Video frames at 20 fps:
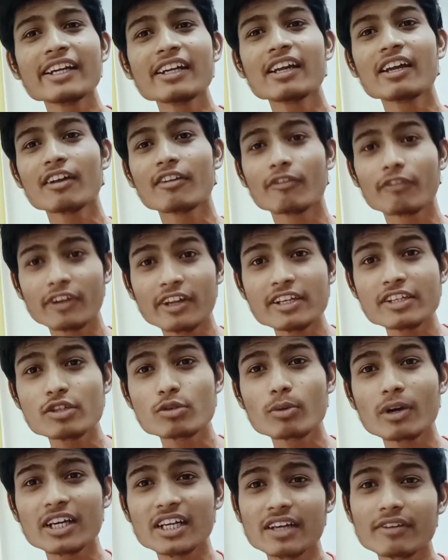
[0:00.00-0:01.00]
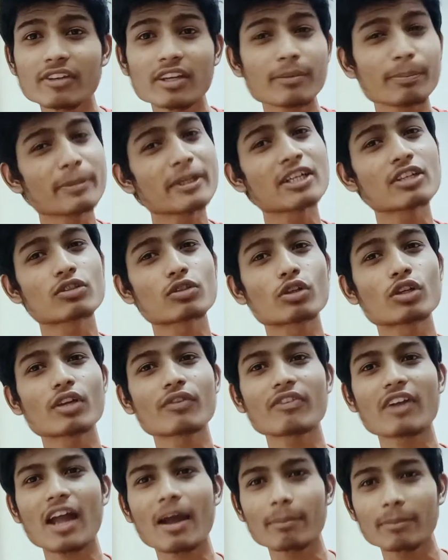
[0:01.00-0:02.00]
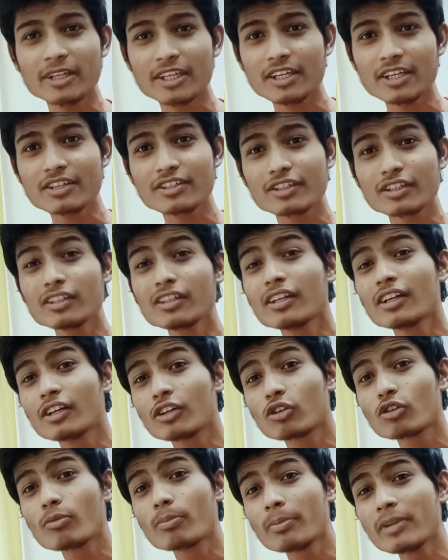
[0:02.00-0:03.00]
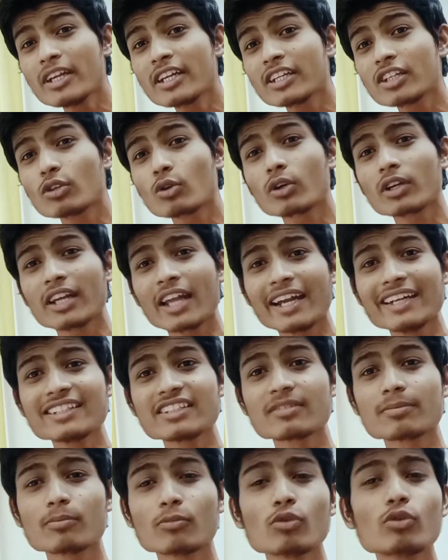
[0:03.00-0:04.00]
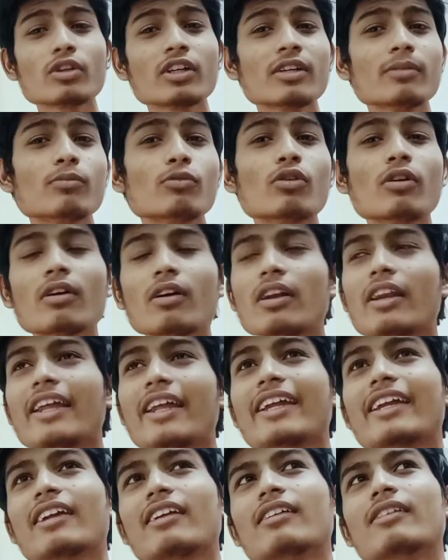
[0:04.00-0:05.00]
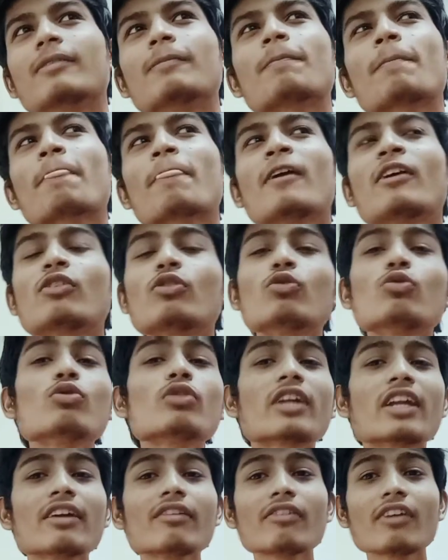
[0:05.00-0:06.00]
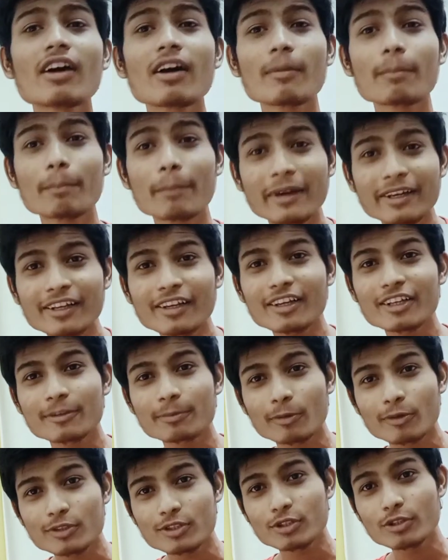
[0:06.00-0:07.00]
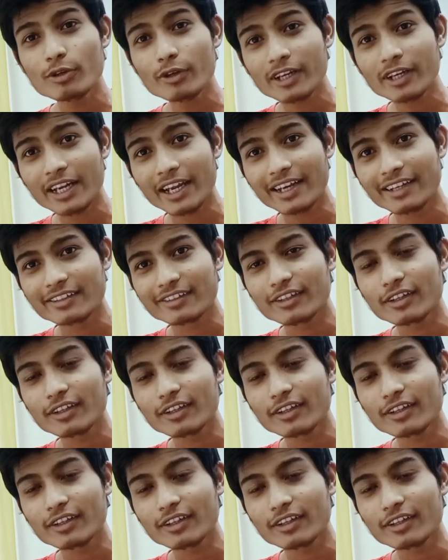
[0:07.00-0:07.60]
when you are developing a sort of application to make your clients more and more to give a better response to your clients.